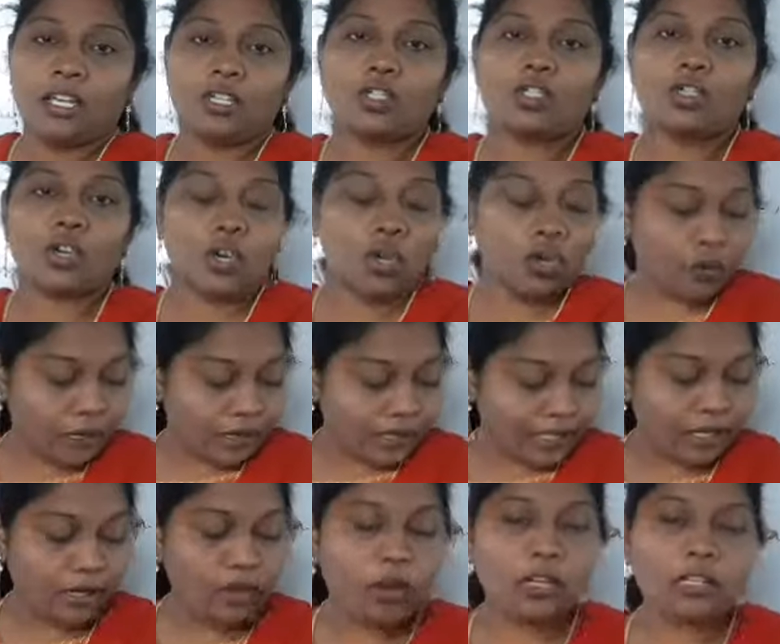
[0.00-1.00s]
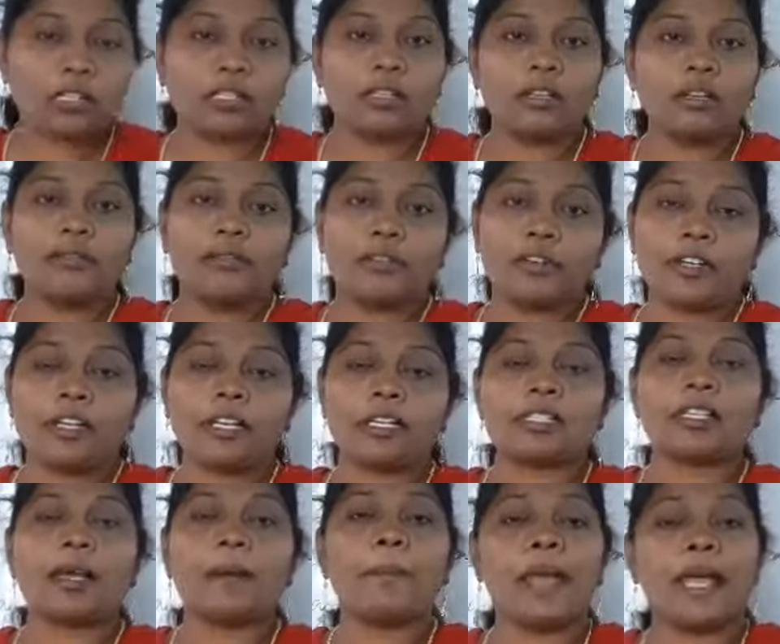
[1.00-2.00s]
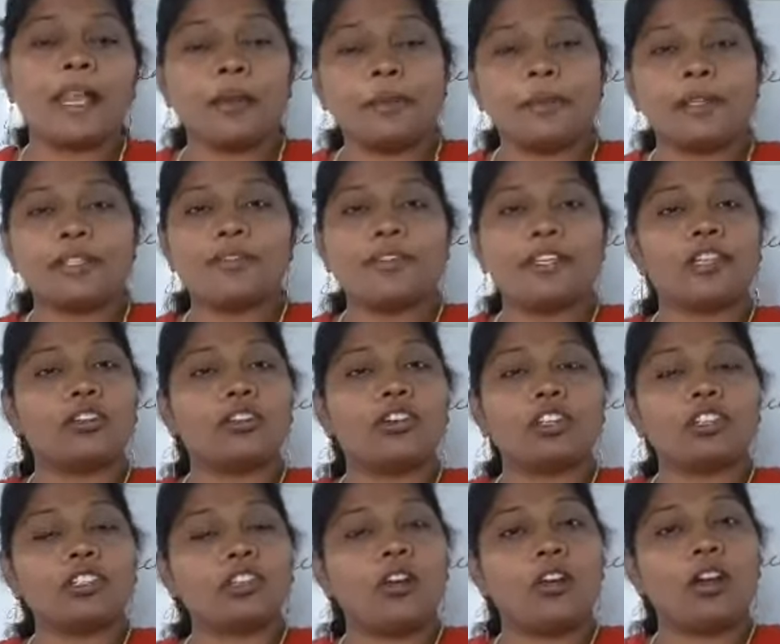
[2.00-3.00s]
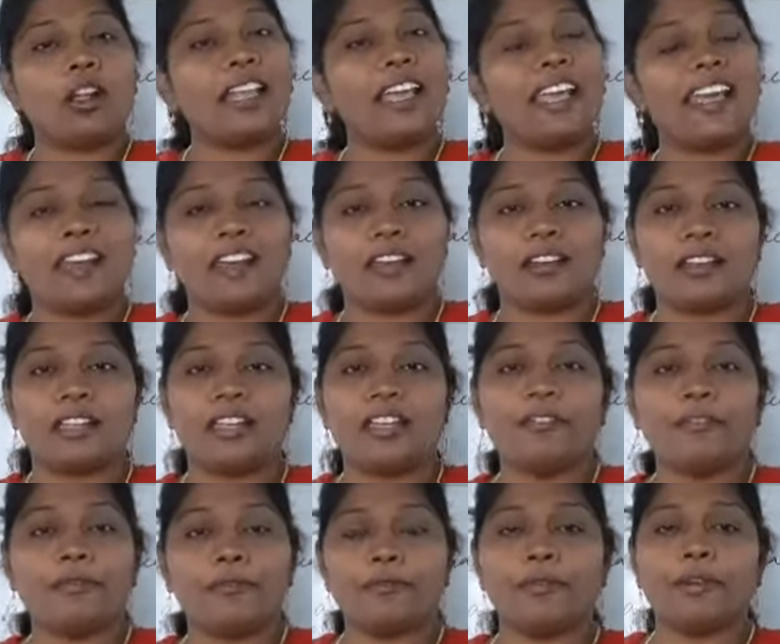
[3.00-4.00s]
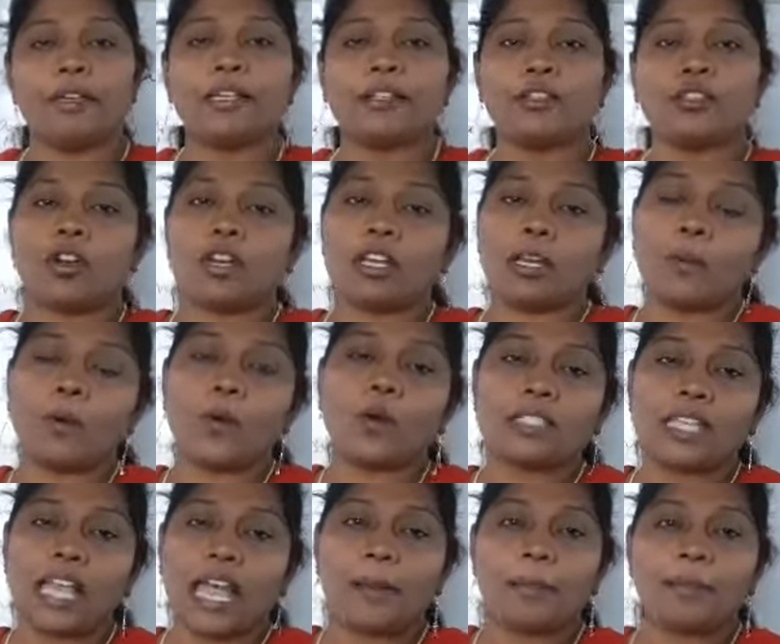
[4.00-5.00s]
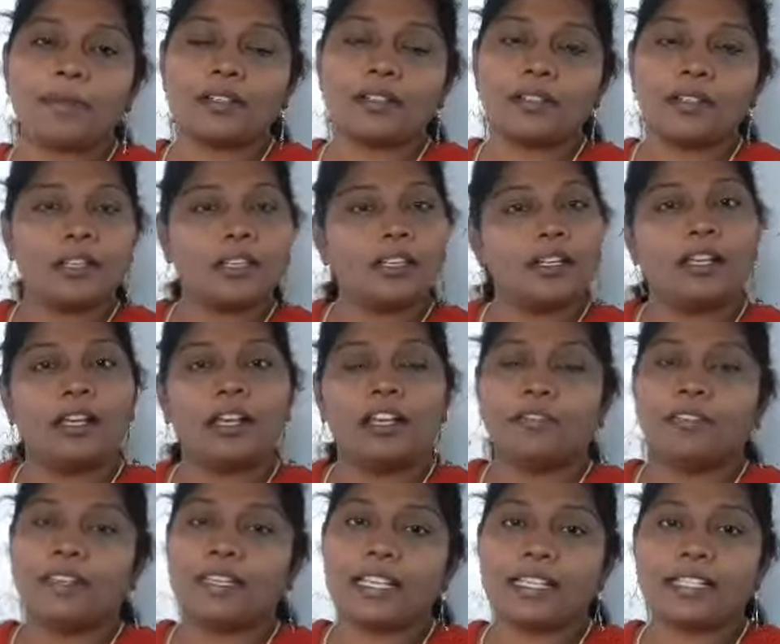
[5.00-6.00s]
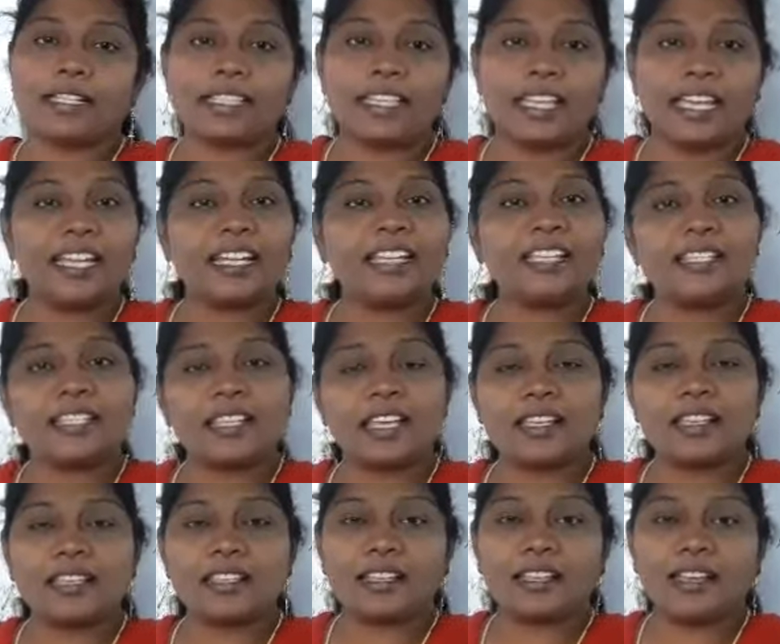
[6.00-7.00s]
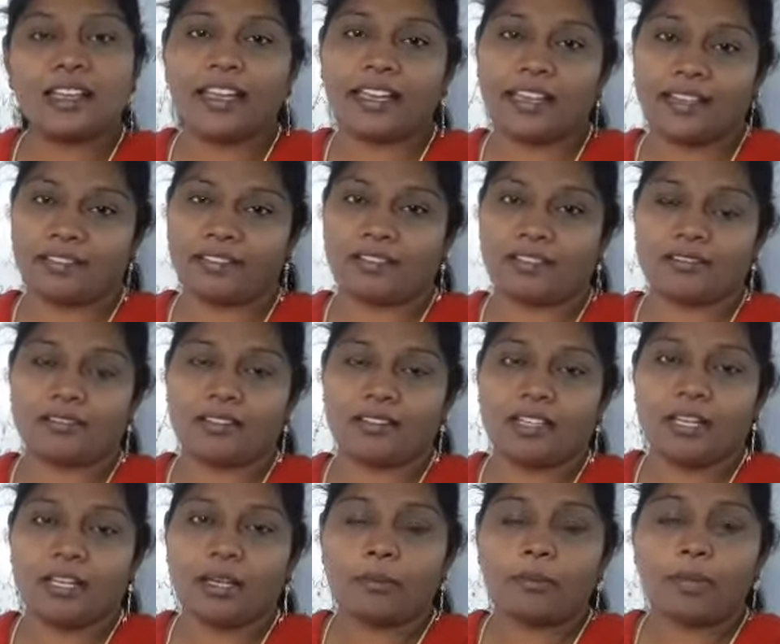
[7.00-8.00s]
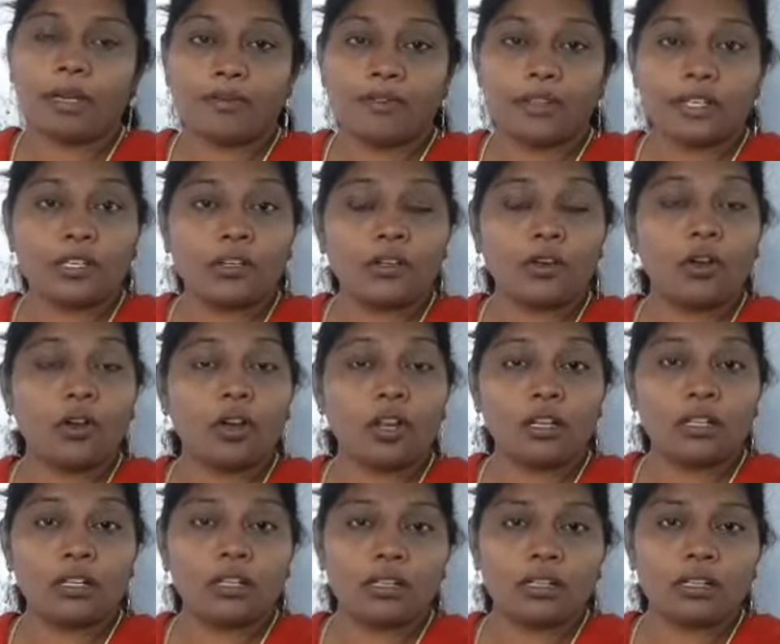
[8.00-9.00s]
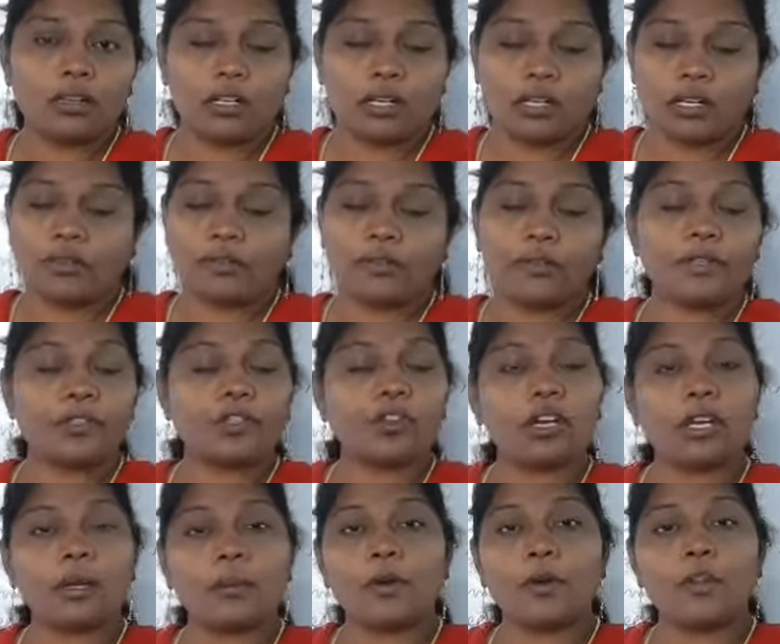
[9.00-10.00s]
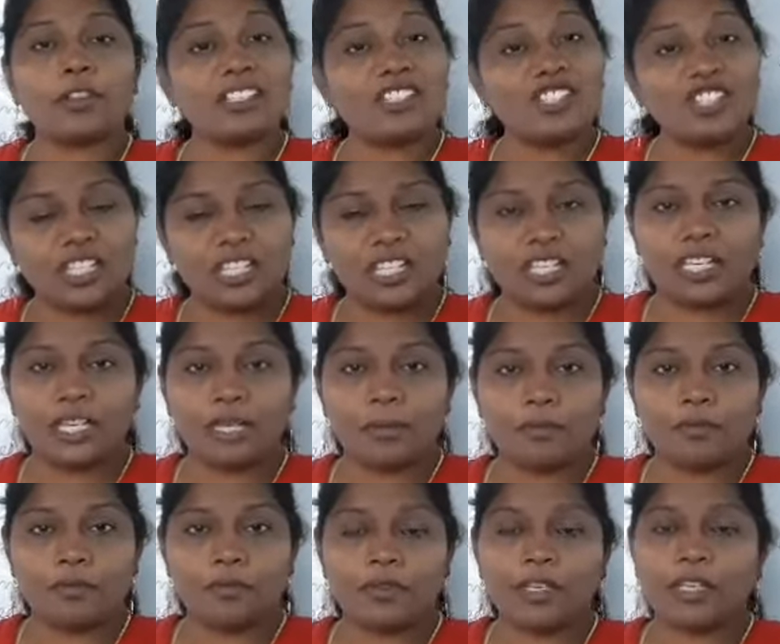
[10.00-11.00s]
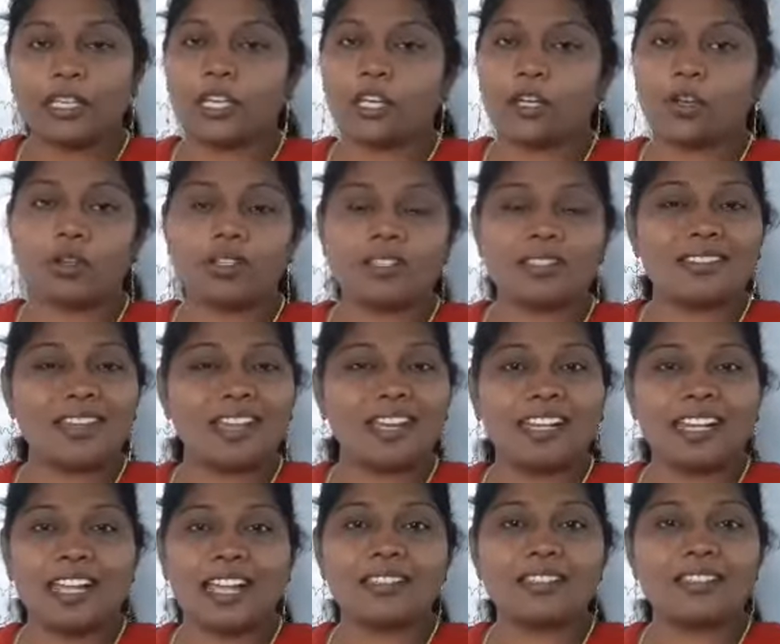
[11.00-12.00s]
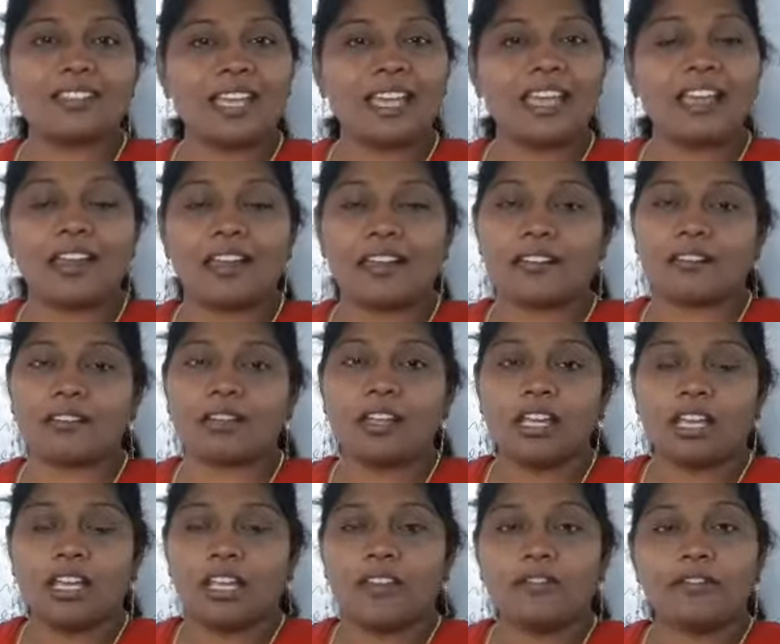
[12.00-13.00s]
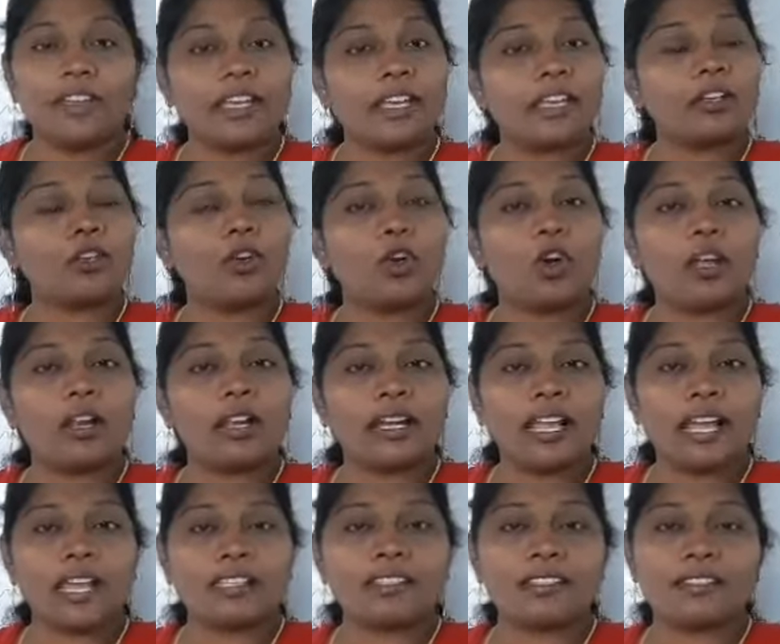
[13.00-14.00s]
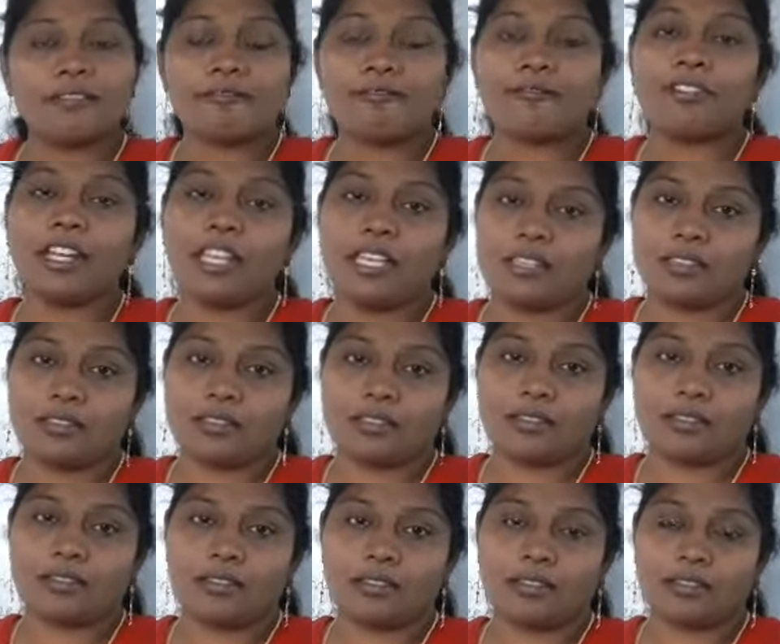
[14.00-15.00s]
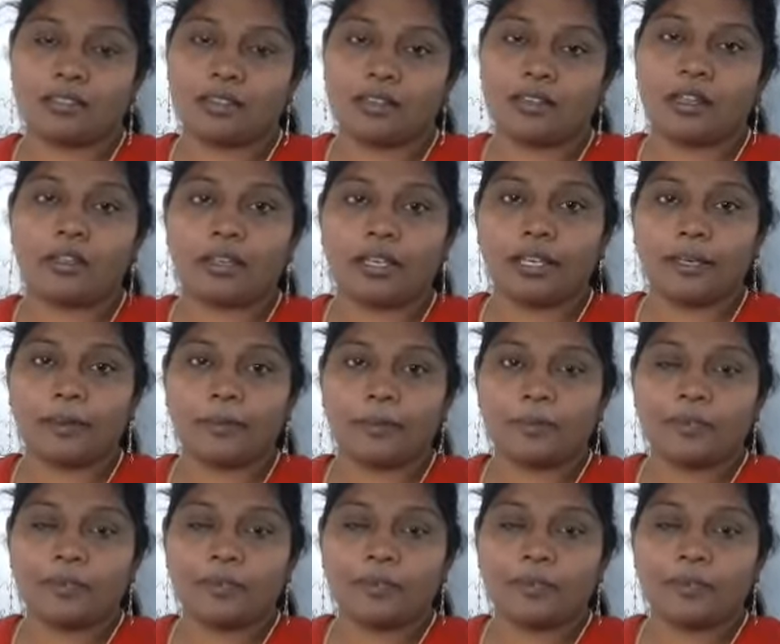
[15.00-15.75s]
So we cannot, for some animals we cannot call hair. If we talk about camel, we can say it is a hair. But we call, if we talk about the sheep, we cannot say it as hair. We can call it as fleece. Okay.